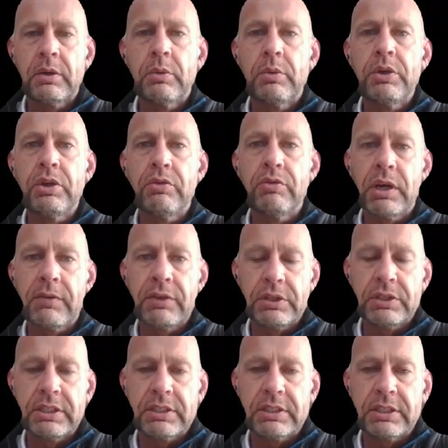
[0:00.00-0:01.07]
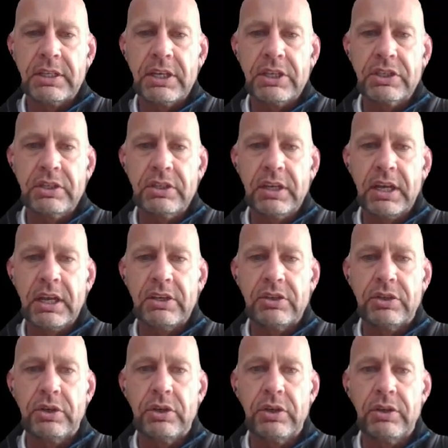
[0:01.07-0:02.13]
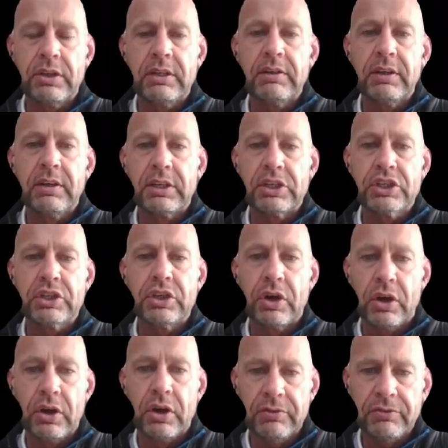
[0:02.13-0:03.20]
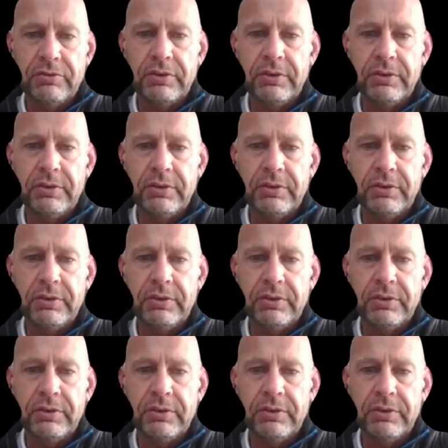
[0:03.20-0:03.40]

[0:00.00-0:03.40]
When you arrive at your destination and turn the ignition off,